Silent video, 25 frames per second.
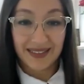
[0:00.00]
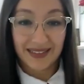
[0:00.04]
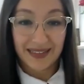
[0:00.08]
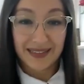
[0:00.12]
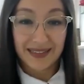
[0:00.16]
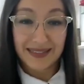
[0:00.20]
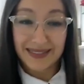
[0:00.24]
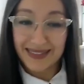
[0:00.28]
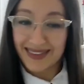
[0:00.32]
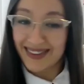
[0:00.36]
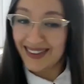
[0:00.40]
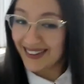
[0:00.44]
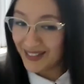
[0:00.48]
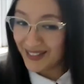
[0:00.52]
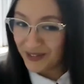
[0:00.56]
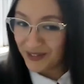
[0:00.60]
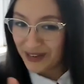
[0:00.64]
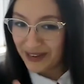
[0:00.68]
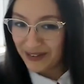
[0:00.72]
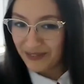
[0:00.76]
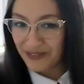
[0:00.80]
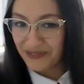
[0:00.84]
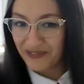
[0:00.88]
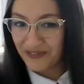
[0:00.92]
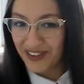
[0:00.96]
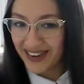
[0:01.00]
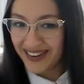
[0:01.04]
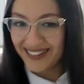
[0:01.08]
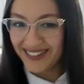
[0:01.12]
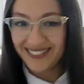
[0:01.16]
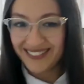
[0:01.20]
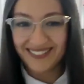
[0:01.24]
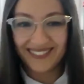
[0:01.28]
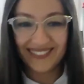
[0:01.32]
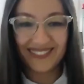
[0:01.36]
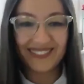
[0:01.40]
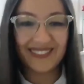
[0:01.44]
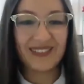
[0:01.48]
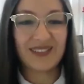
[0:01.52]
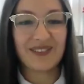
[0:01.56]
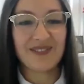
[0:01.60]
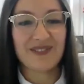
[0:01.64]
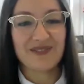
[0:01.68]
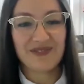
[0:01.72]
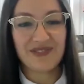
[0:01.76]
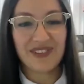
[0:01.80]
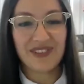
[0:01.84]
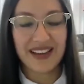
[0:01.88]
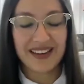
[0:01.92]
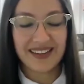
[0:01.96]
Etienne, you have a final
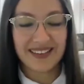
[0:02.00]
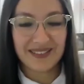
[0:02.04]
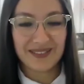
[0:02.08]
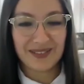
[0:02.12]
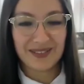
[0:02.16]
final.